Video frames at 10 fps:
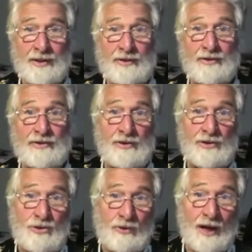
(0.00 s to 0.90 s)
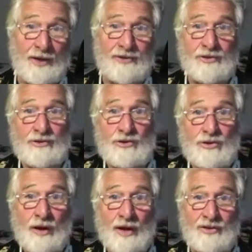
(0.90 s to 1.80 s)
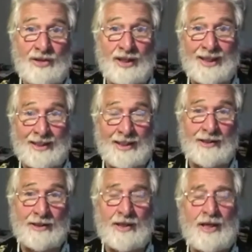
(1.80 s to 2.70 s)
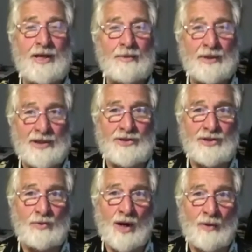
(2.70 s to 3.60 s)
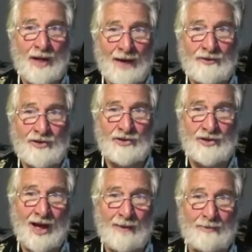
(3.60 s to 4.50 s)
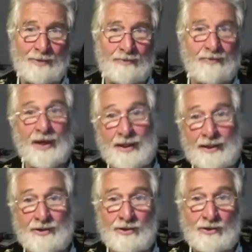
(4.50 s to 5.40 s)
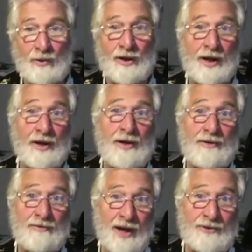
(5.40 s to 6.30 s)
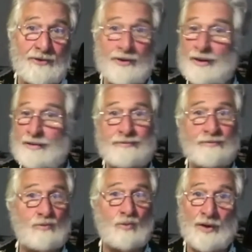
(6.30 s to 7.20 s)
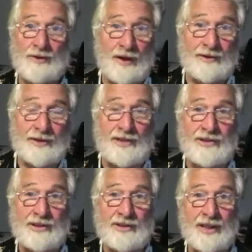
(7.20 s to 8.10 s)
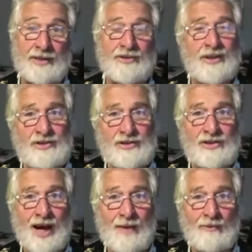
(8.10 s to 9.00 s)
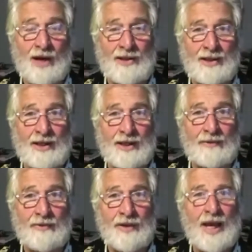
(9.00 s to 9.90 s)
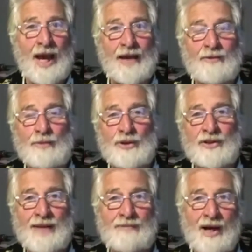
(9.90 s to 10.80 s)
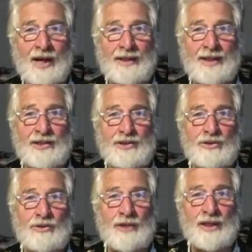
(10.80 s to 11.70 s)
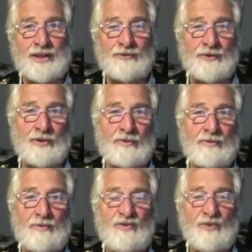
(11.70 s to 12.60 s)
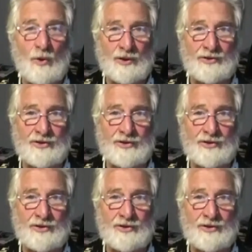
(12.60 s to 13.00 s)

distressed, stressed that it didn't. But this is where we have to stop. And this is what our founder and what our teaching says, stop right there. And put that mind into a different focus.